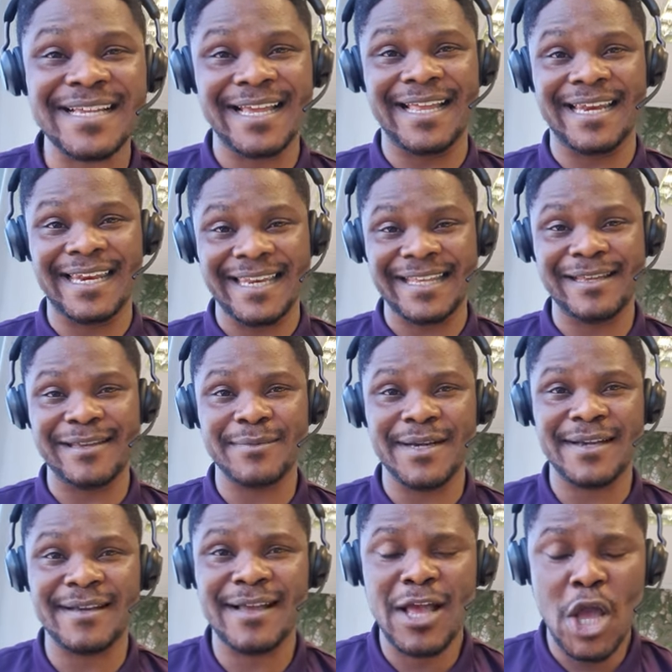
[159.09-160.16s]

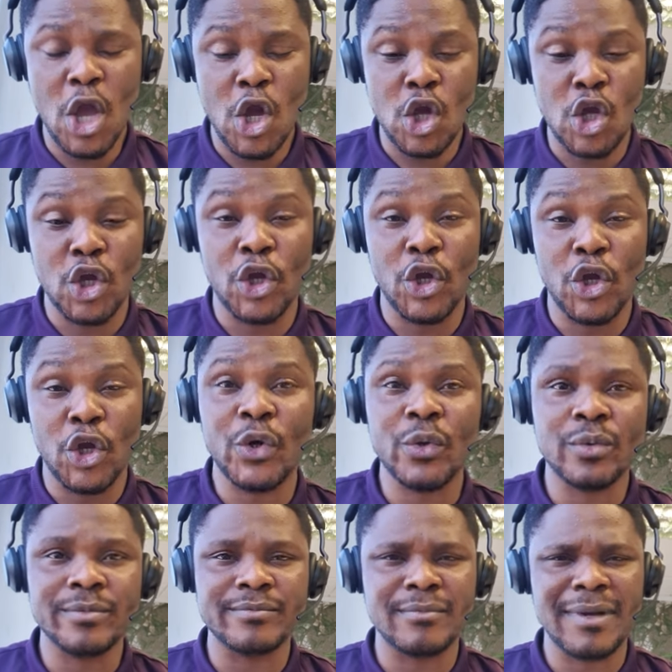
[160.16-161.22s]
glimmer,
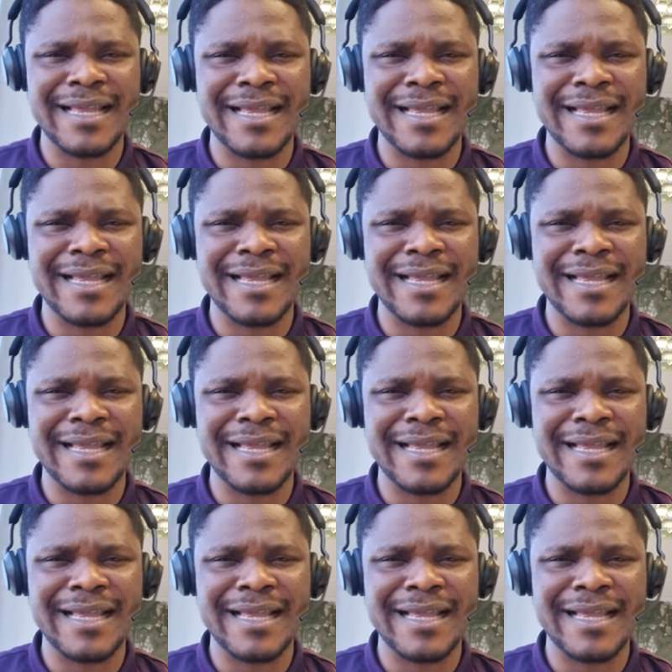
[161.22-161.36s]
gloom,